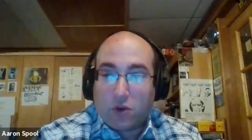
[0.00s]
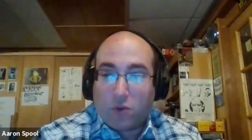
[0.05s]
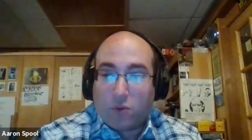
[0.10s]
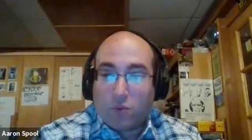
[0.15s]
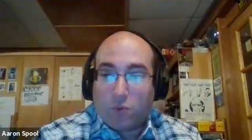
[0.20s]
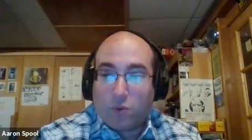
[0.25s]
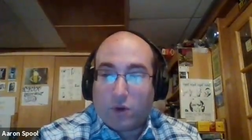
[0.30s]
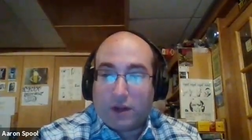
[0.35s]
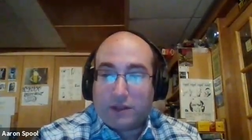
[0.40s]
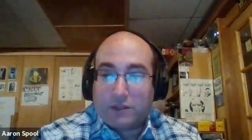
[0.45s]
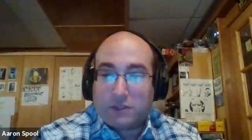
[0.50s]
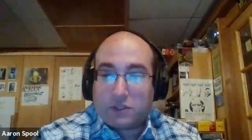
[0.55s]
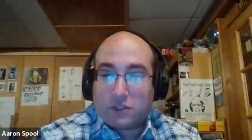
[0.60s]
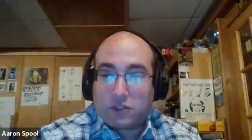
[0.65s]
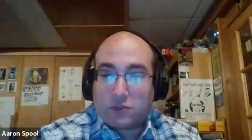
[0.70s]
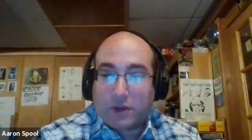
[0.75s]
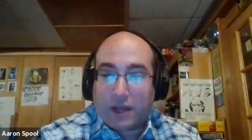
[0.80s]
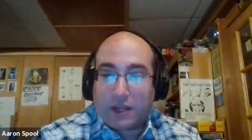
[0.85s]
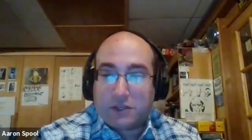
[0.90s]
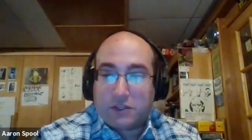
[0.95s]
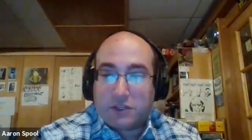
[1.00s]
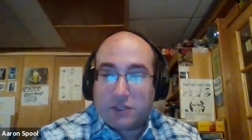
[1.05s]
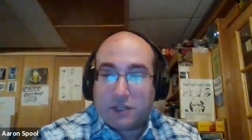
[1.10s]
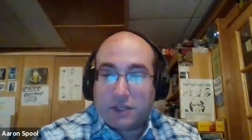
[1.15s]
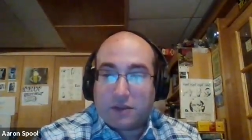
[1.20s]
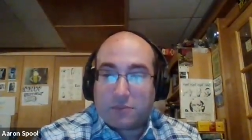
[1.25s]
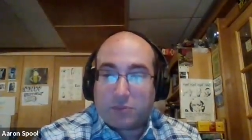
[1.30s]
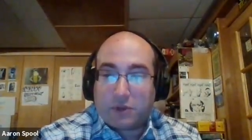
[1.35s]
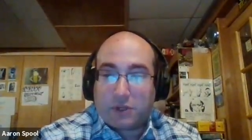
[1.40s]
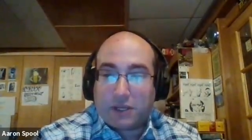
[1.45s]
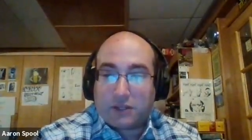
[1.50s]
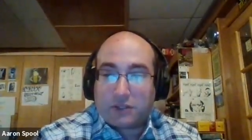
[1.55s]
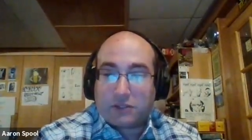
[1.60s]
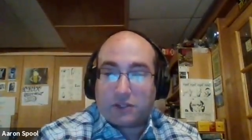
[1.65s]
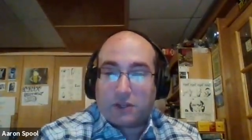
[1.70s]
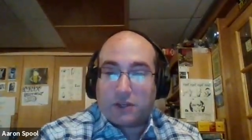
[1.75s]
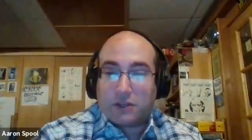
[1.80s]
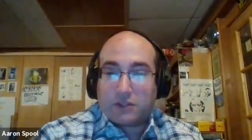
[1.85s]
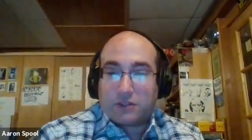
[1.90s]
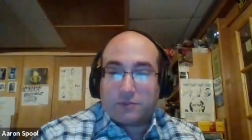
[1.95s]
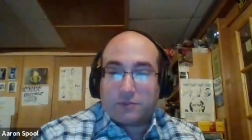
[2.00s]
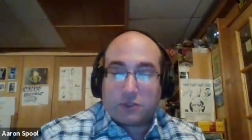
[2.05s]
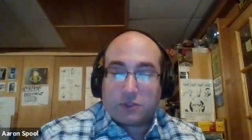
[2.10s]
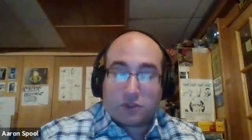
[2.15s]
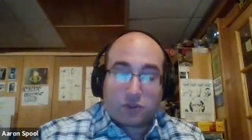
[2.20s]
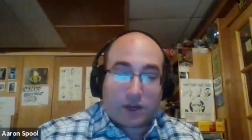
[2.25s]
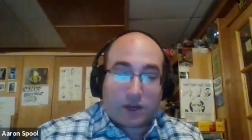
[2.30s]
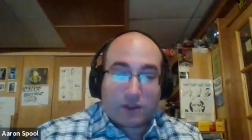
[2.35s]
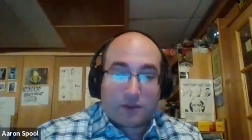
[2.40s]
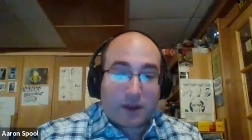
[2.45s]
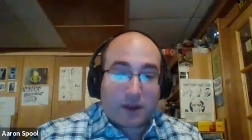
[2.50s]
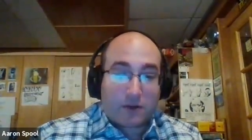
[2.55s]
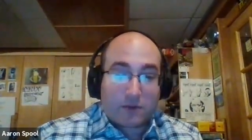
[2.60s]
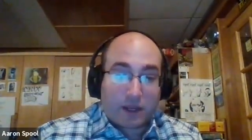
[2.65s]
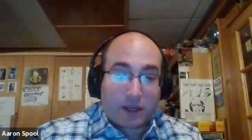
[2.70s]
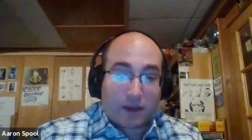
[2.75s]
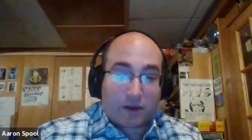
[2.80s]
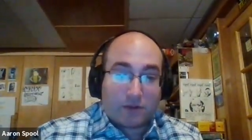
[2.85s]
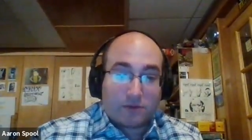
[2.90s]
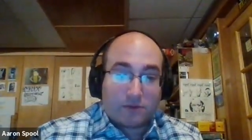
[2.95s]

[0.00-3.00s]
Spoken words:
What is the strategy to get potential customers to try them out now?